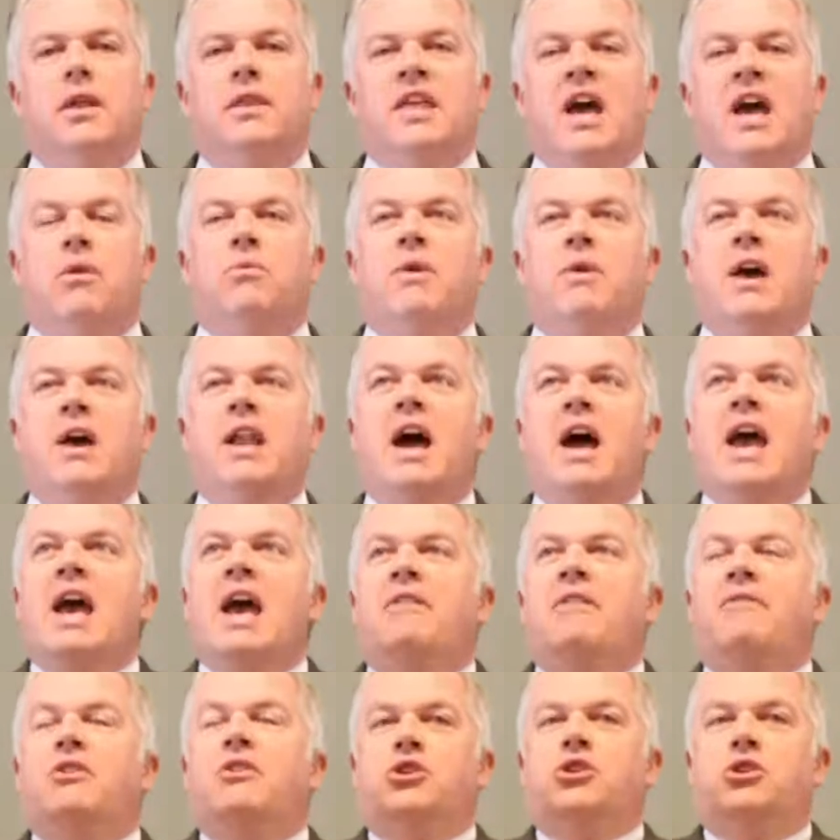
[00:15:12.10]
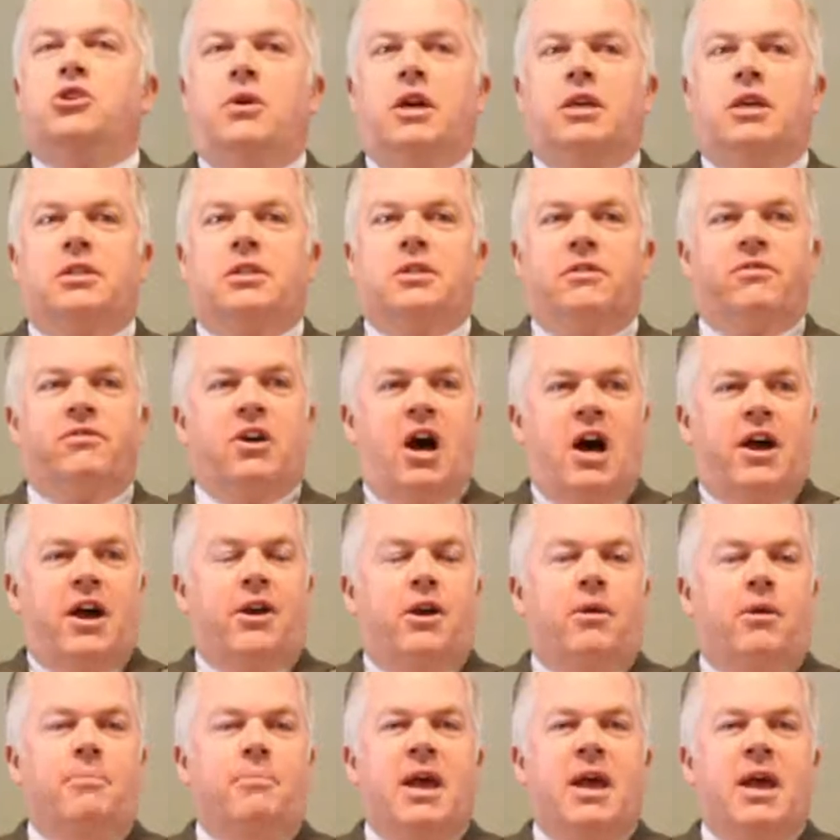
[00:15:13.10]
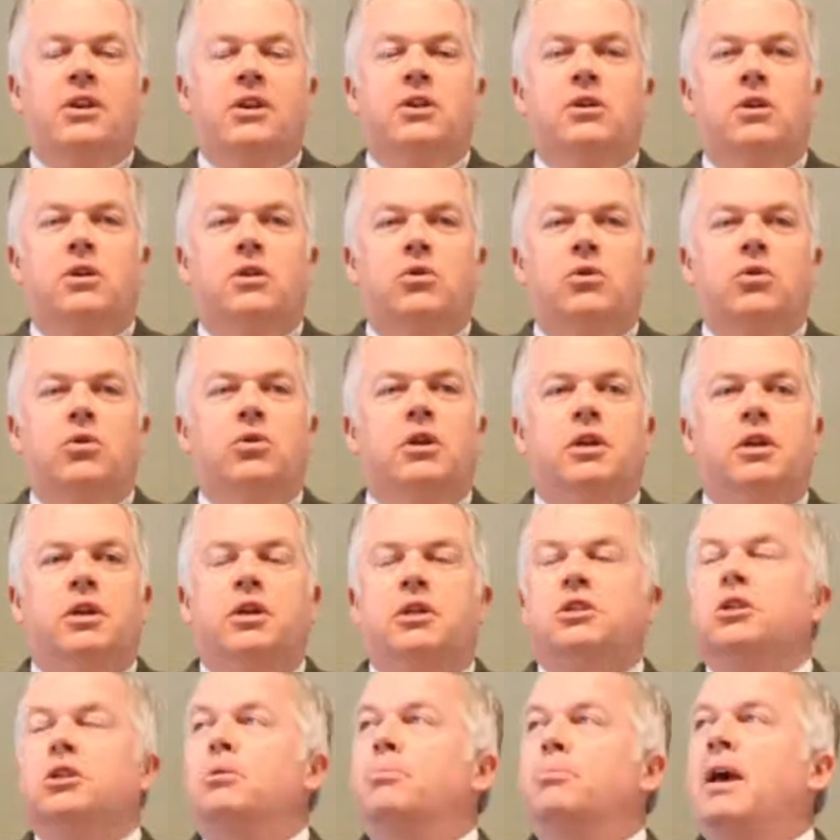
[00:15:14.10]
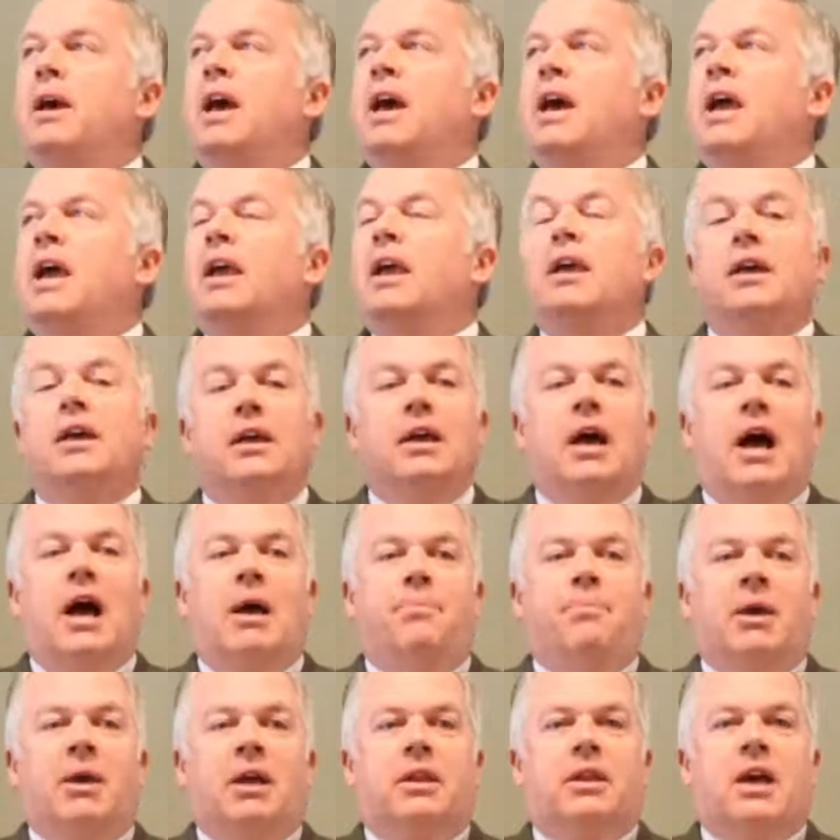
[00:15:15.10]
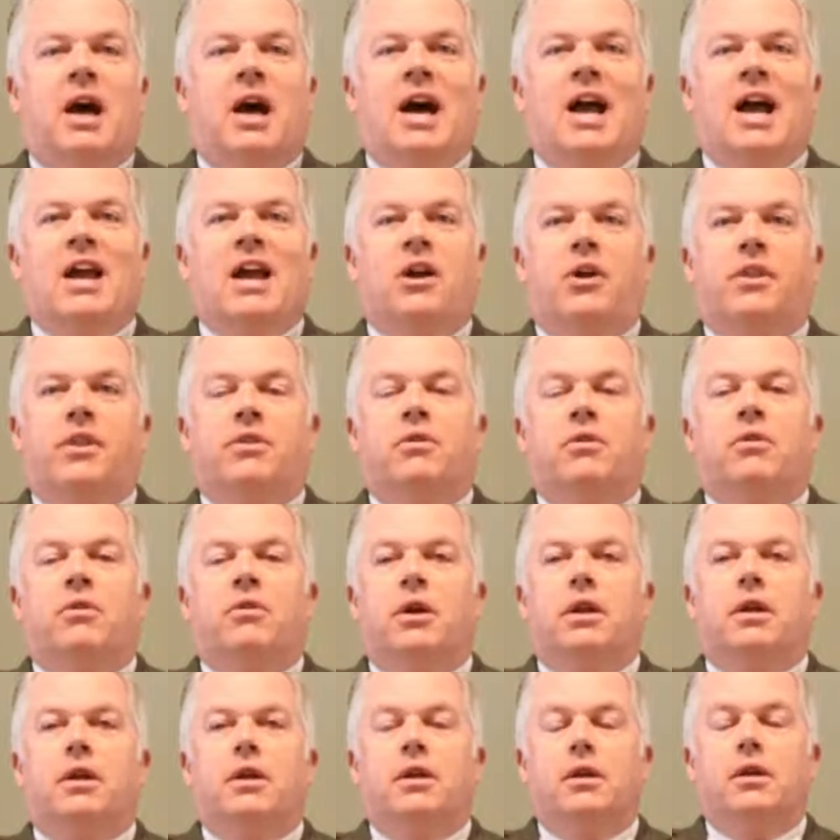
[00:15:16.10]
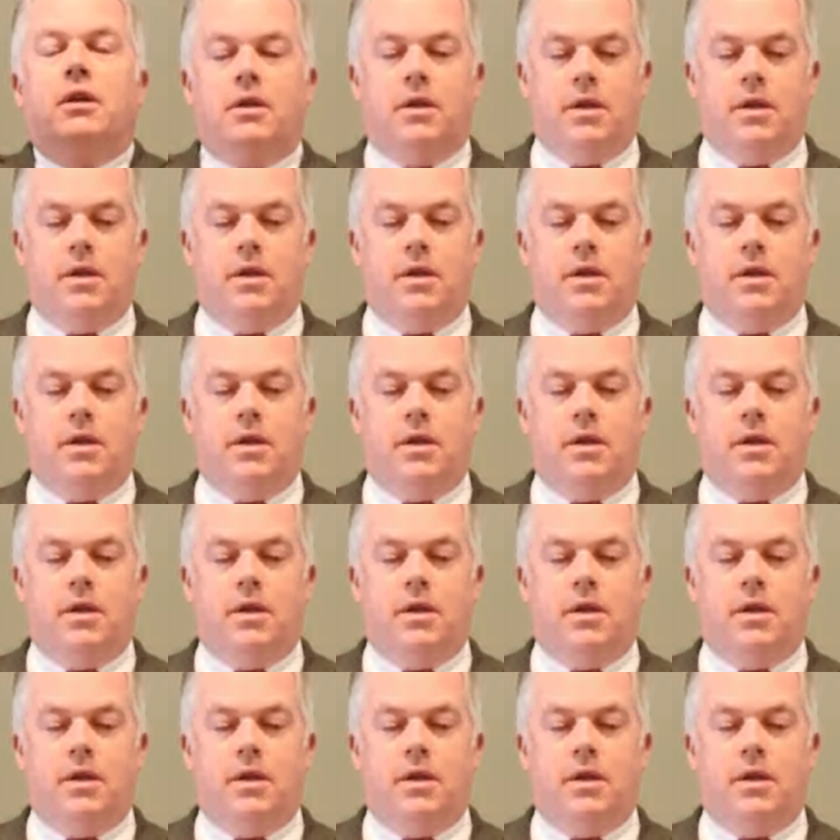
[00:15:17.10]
that when I have a choice of God or men who to disobey, I pick the higher authority.